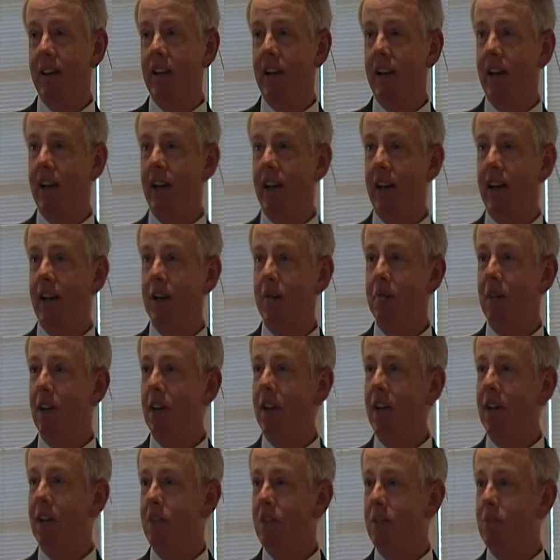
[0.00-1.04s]
that I am
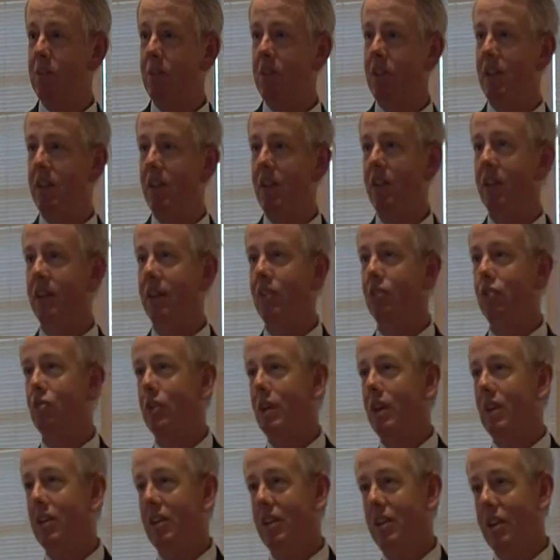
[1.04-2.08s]
not speaking
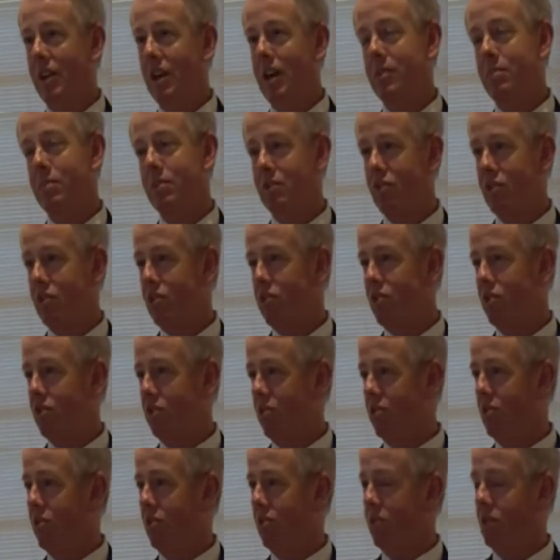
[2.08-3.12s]
directly in
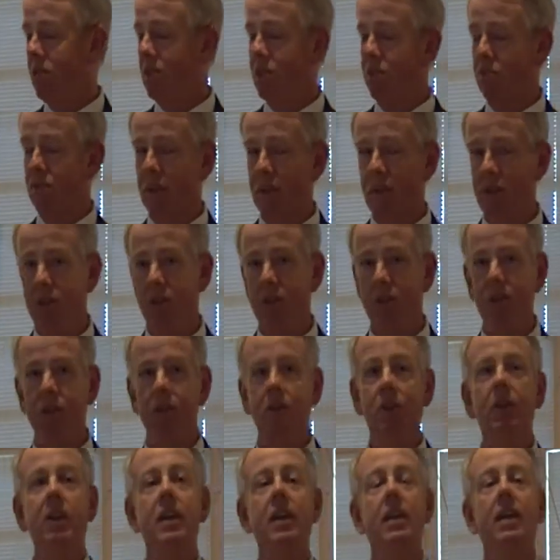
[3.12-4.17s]
opposition to District
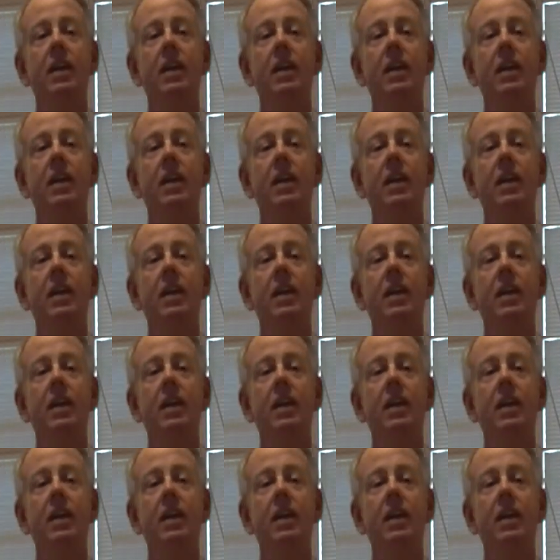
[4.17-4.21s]
2.